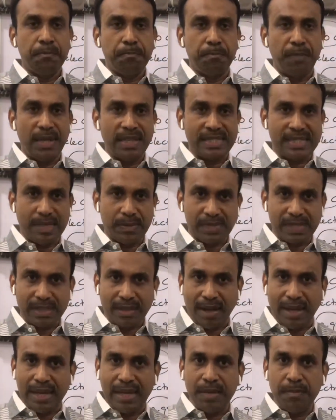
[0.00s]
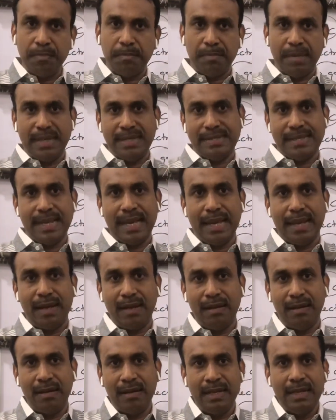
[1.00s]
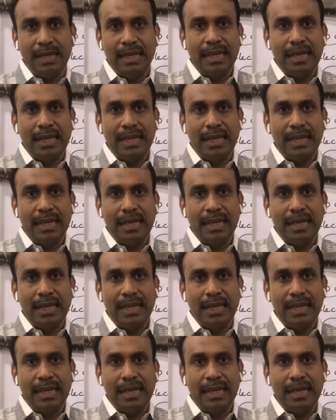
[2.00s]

Please subscribe my channel